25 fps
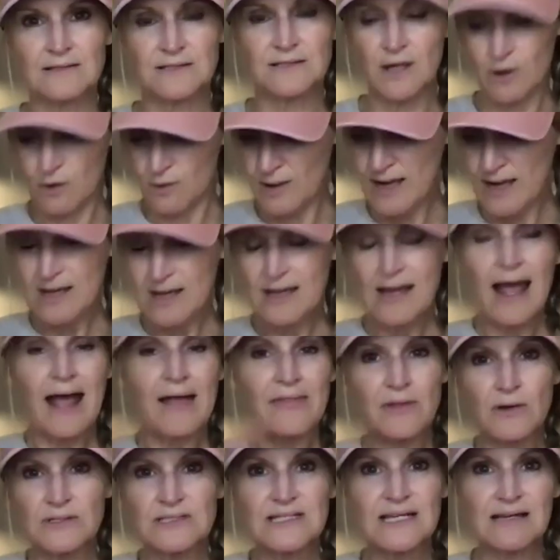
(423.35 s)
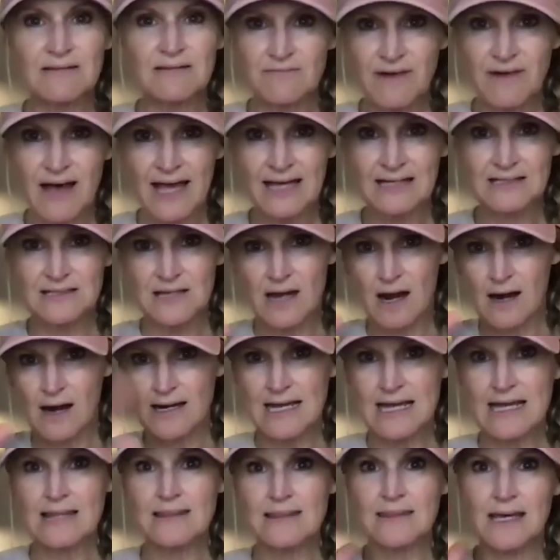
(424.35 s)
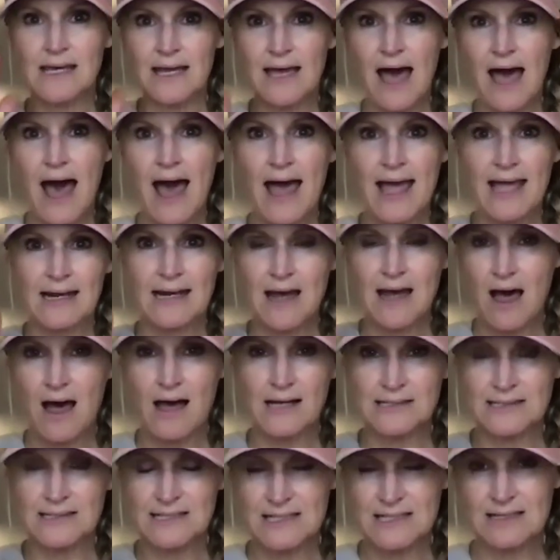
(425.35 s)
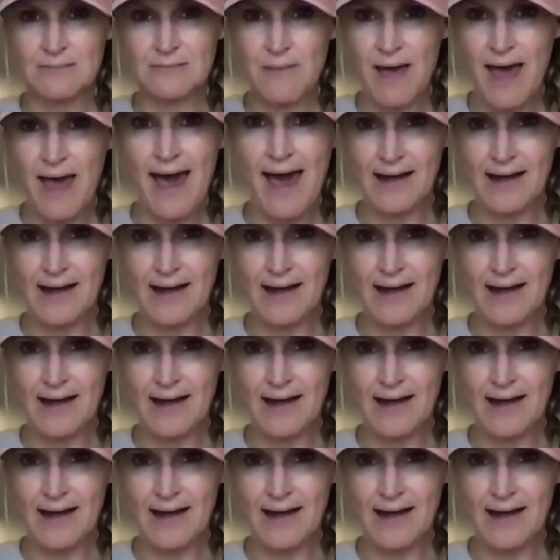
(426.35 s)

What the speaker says: So, and those invites are in the guide on Team